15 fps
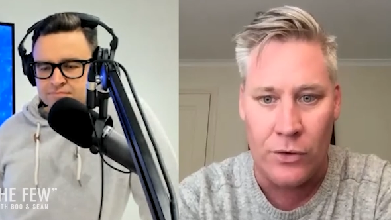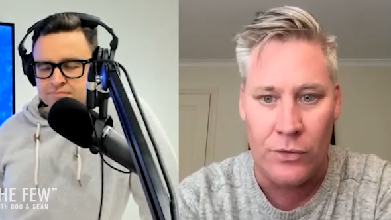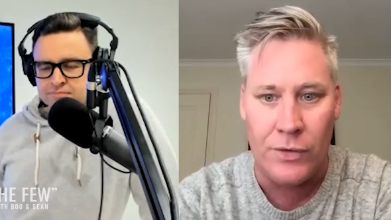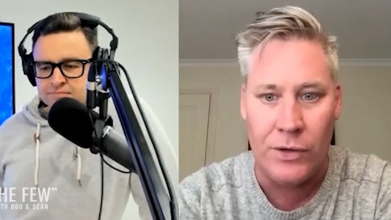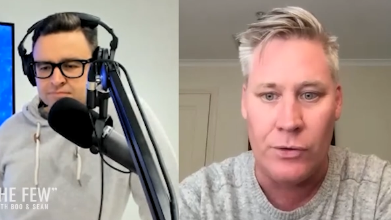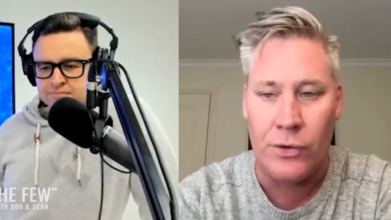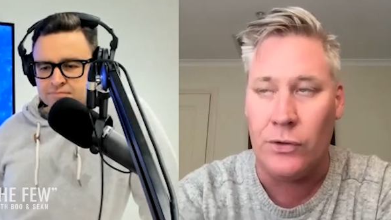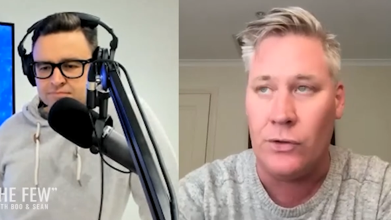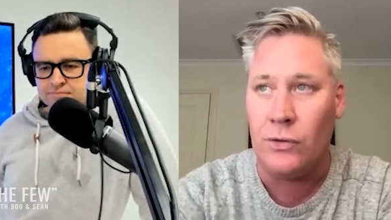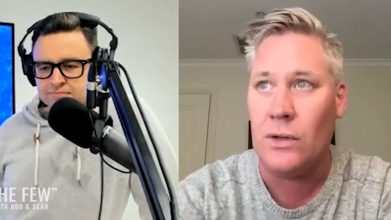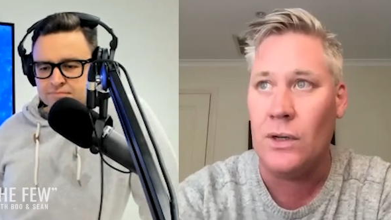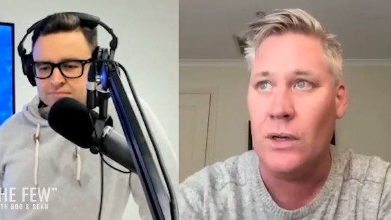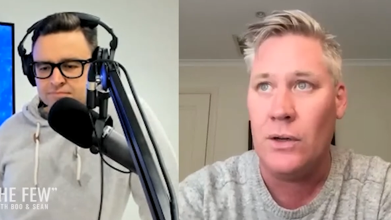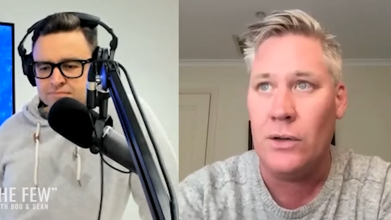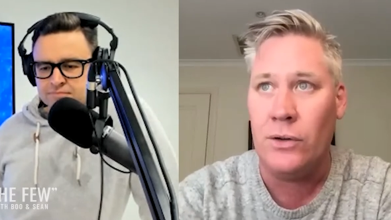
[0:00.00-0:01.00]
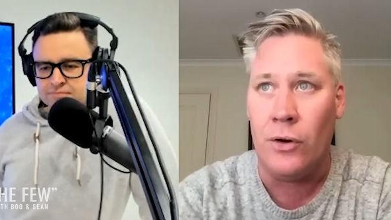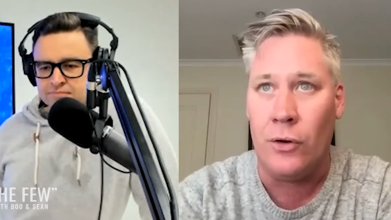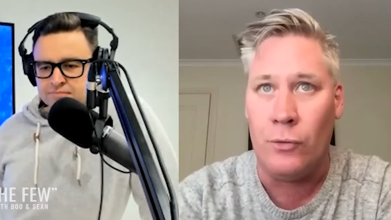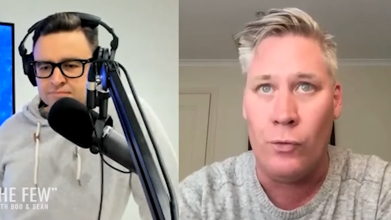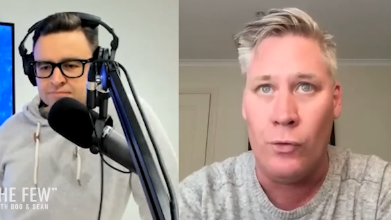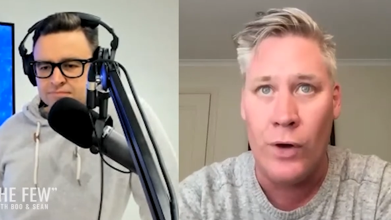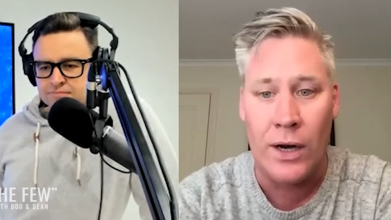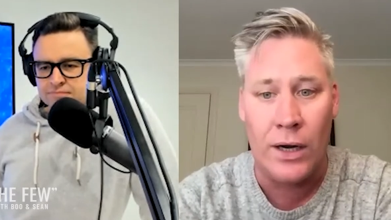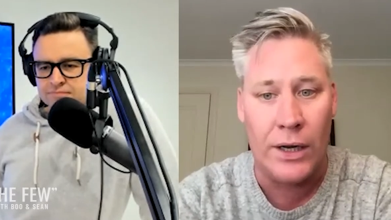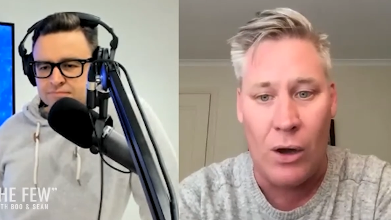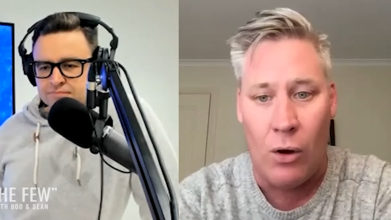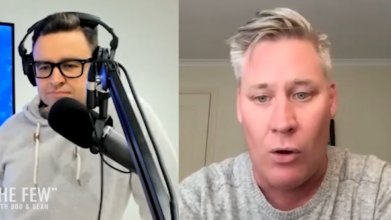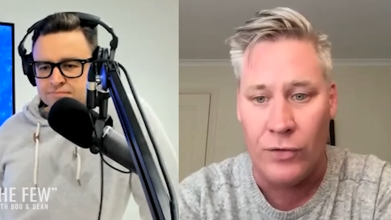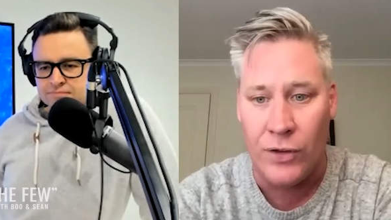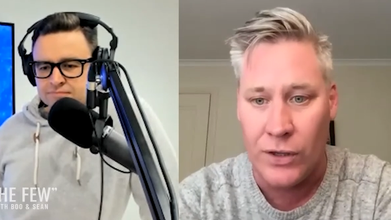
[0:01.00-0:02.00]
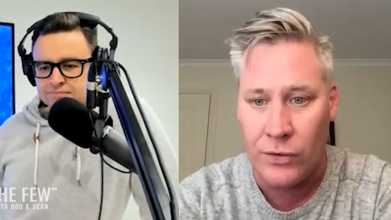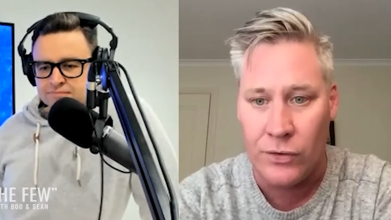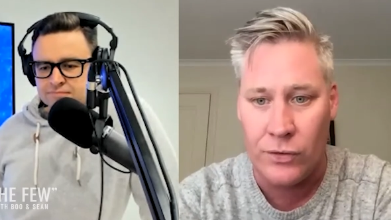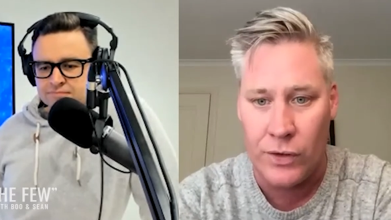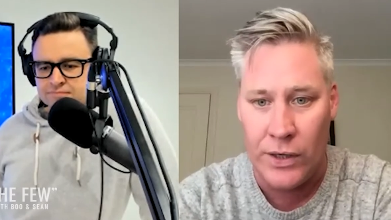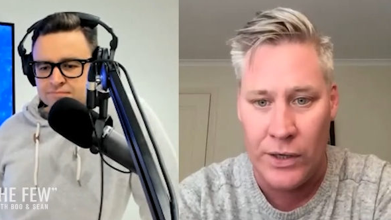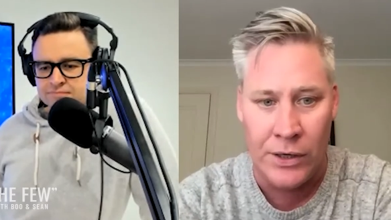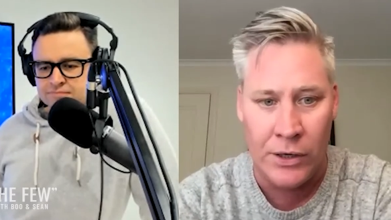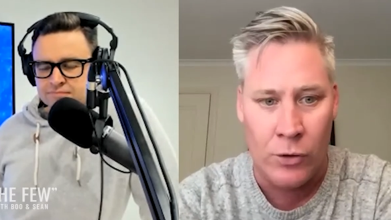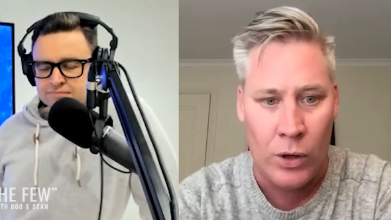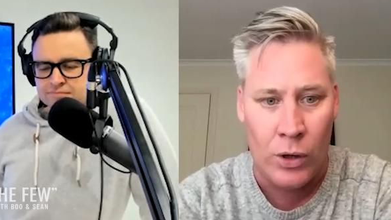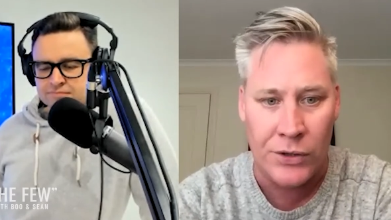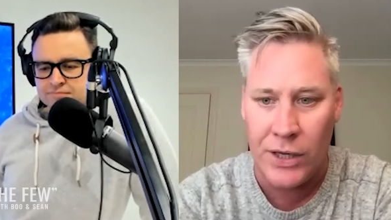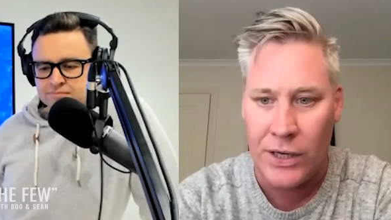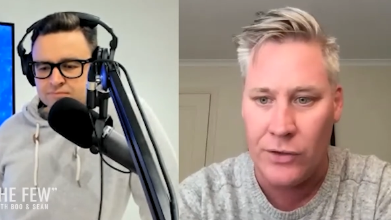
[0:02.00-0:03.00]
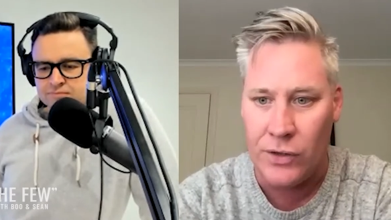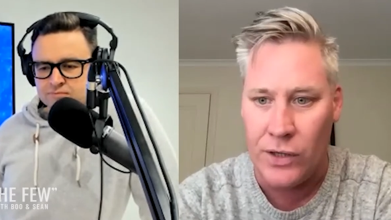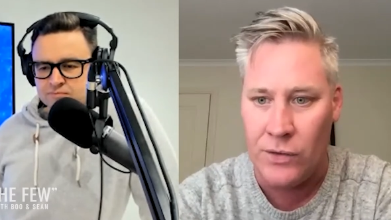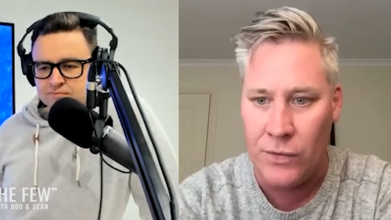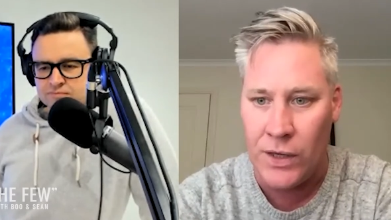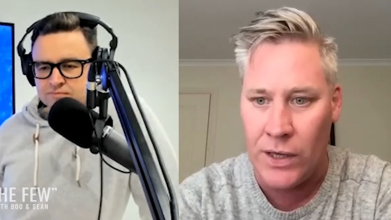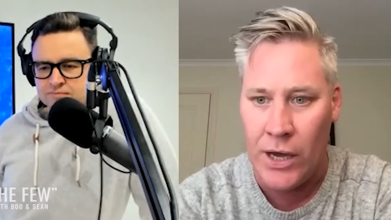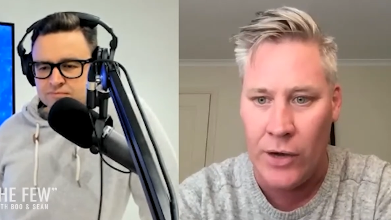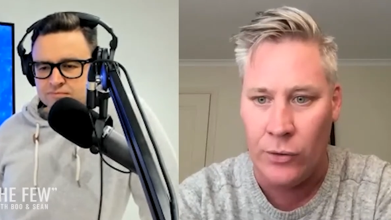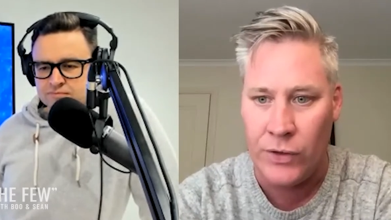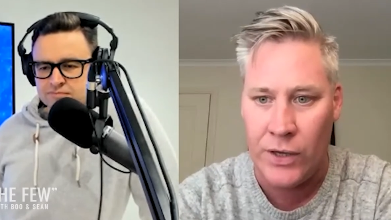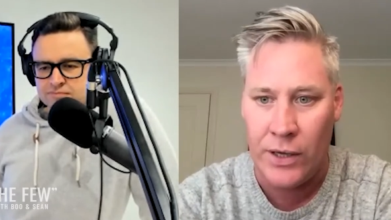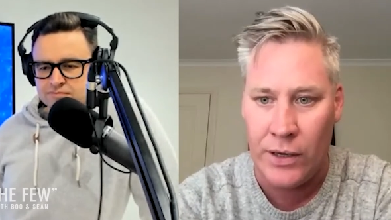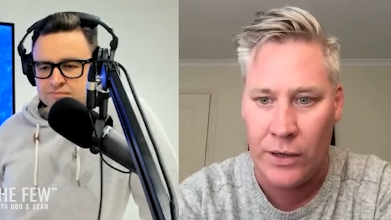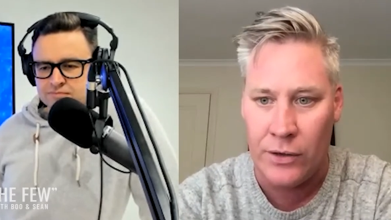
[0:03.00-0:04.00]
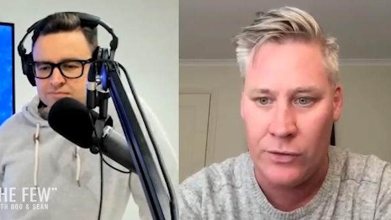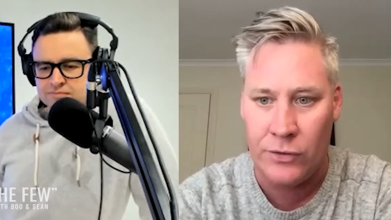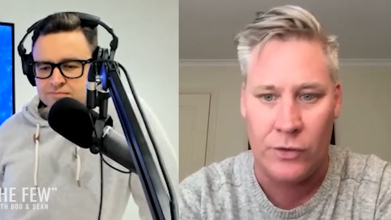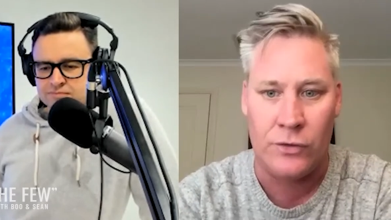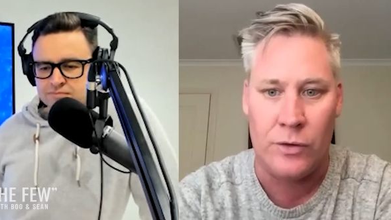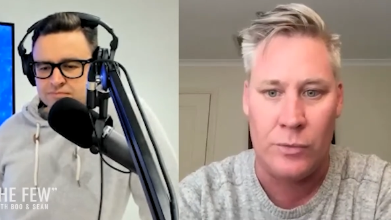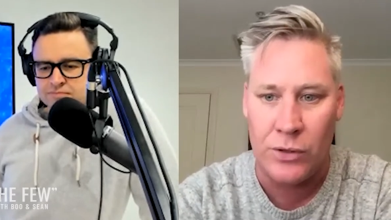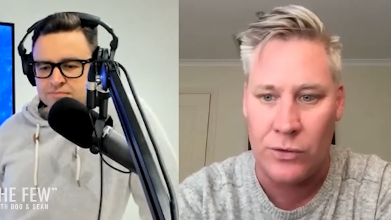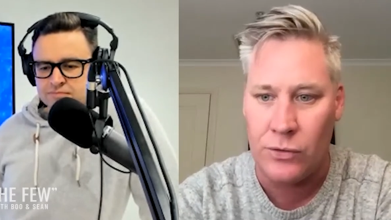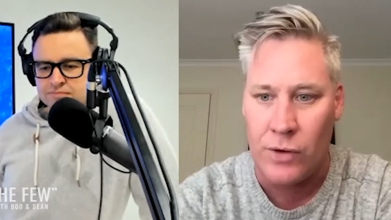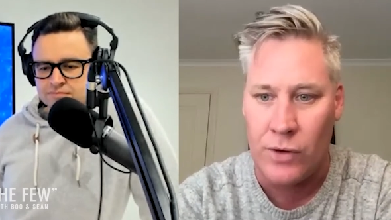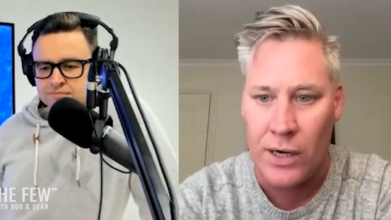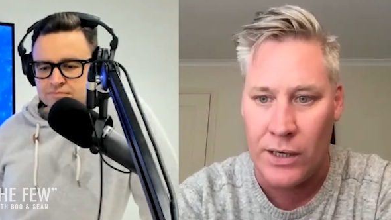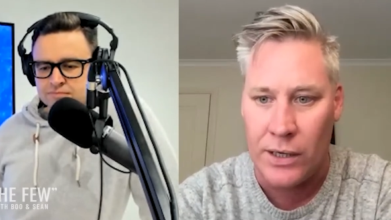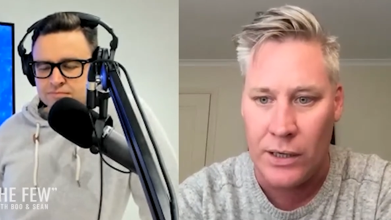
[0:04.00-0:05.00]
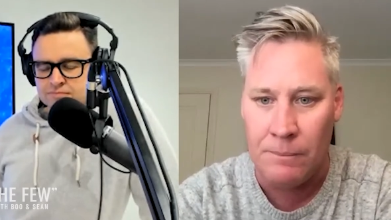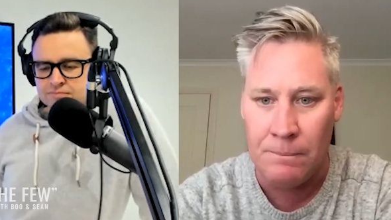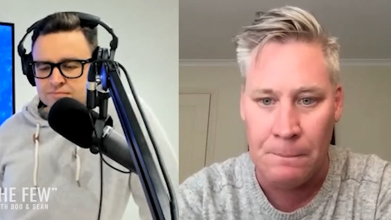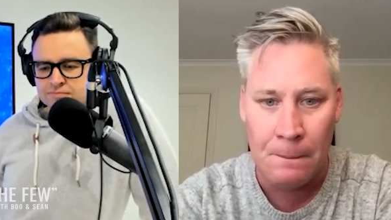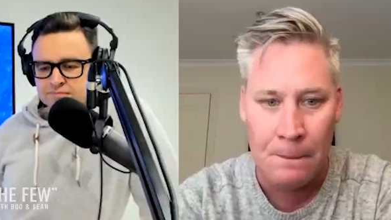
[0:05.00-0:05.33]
Speaker 1: you know, there is you know really obvious inequalities in the healthcare system in Australia.